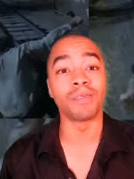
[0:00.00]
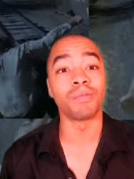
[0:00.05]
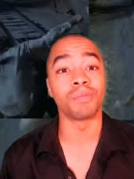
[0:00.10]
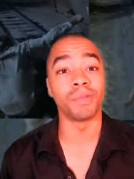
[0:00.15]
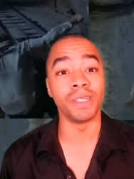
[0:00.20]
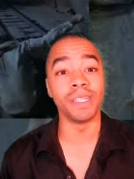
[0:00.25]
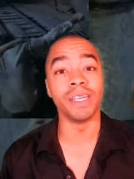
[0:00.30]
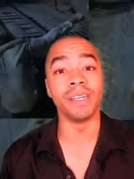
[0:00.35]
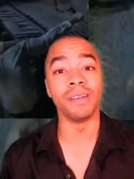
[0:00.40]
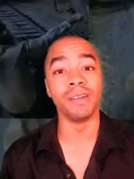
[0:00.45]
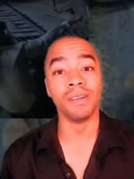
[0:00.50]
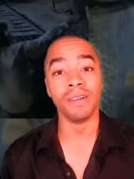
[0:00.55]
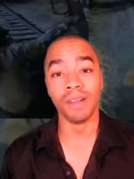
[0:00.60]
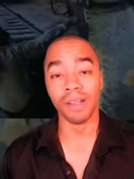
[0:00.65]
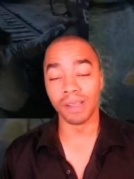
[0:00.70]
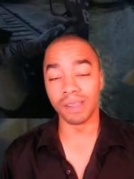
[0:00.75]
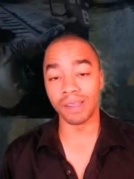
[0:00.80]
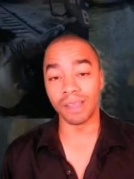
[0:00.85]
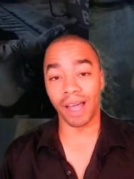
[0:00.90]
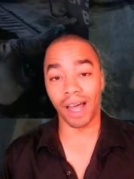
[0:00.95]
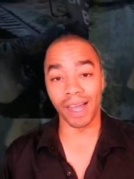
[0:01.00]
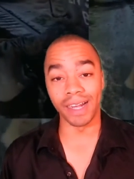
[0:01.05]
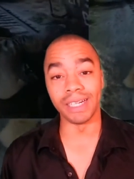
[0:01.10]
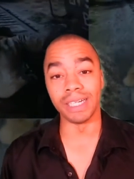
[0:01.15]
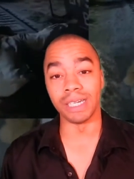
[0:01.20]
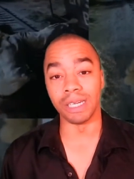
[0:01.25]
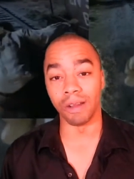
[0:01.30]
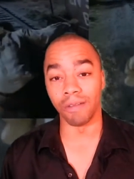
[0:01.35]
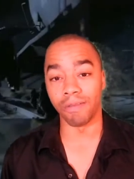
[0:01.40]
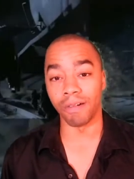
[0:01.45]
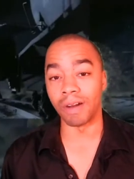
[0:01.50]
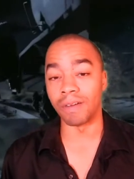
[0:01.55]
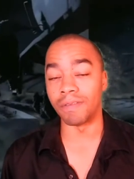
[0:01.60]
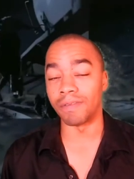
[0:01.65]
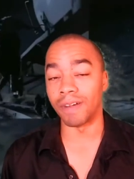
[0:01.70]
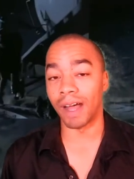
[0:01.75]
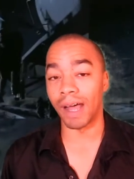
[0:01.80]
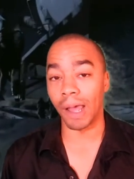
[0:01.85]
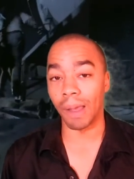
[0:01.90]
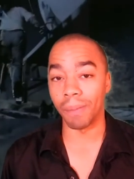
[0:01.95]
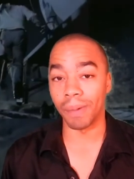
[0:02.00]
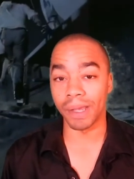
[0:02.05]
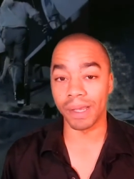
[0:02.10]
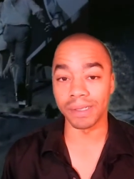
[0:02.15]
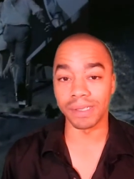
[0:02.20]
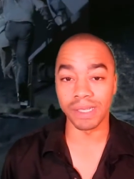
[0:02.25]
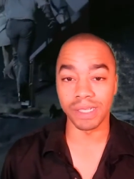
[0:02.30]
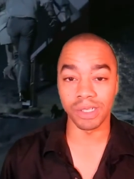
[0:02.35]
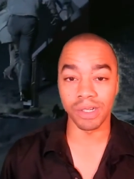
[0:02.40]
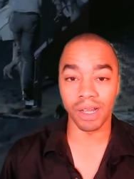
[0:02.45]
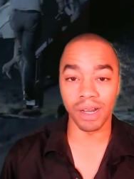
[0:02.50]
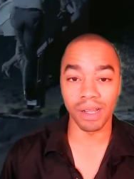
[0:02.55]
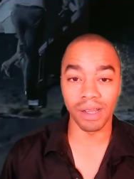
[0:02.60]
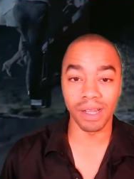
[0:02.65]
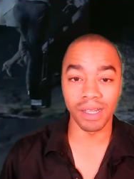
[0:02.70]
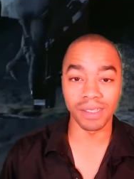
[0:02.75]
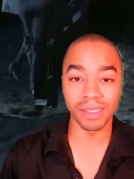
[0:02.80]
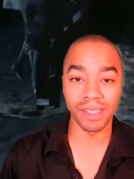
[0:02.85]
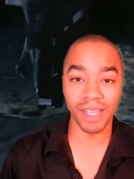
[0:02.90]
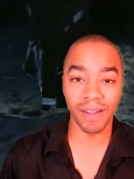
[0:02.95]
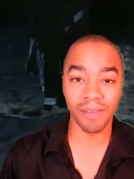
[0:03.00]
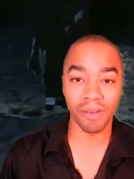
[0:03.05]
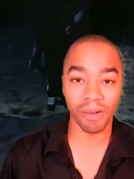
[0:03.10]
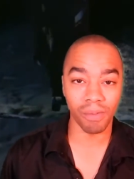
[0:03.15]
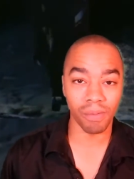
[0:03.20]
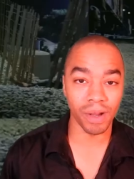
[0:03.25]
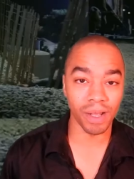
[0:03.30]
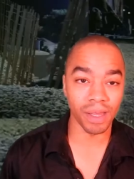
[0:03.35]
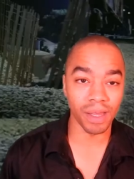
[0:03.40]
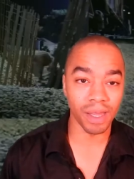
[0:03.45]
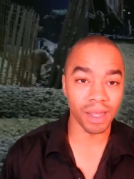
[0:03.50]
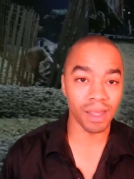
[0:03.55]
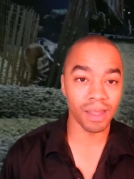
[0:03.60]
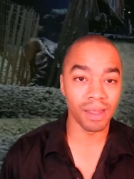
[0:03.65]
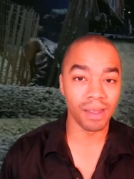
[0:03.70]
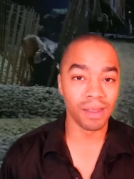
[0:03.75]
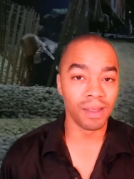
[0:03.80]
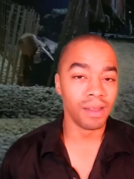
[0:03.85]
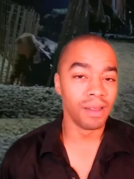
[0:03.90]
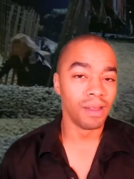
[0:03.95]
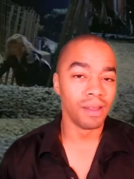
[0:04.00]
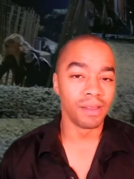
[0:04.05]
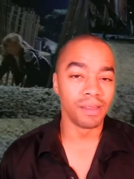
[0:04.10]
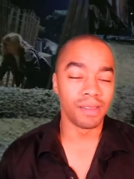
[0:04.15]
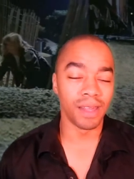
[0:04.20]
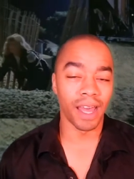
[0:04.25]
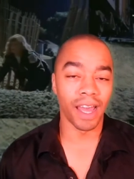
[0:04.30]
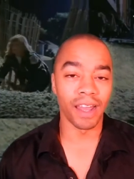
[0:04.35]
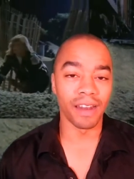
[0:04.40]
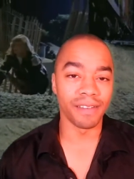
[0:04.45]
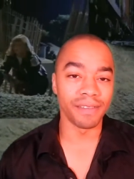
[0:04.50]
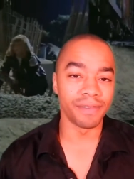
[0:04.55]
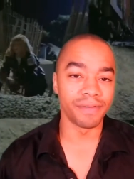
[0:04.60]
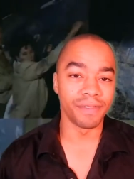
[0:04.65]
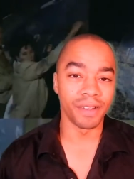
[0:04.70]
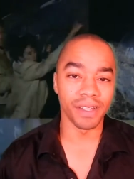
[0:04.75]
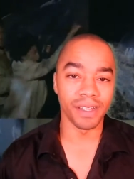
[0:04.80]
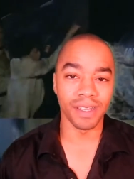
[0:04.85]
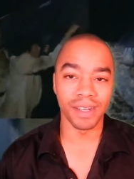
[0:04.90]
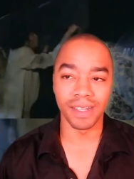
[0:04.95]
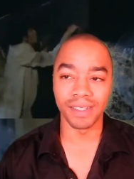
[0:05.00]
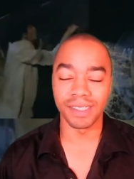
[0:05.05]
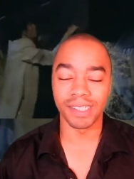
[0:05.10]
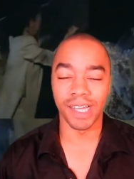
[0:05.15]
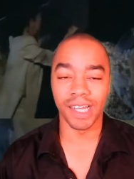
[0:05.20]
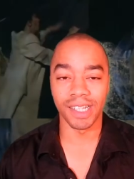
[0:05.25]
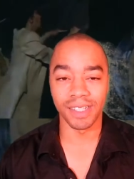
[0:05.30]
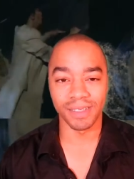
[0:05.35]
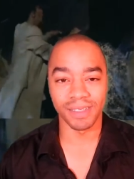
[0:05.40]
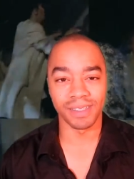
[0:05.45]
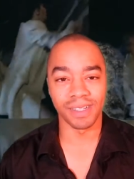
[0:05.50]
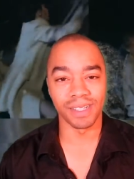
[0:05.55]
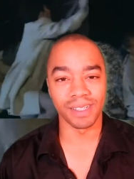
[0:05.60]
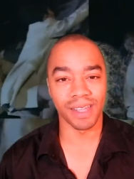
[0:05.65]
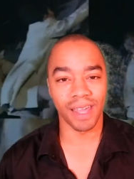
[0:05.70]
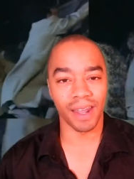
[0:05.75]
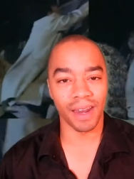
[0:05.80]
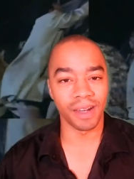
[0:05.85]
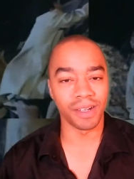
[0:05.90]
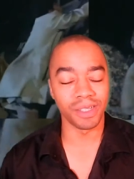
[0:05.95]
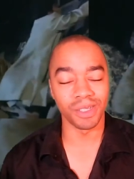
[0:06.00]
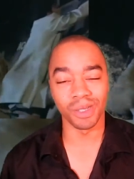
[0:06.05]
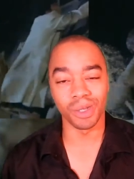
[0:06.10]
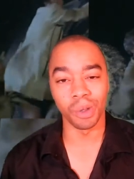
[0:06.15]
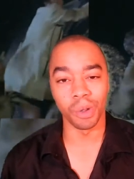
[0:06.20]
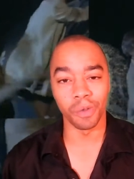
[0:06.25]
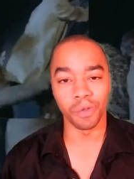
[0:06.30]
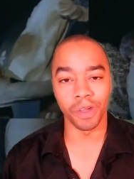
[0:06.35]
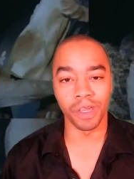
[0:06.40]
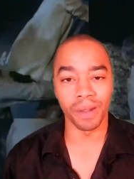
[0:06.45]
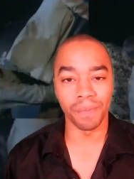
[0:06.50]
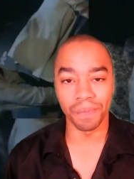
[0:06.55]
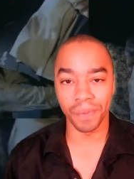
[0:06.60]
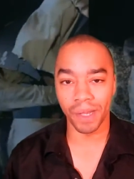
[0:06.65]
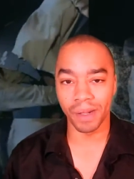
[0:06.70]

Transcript: a really lot different vibe. Because they try to, it's never really that fucking intense. It's kind of just goofy.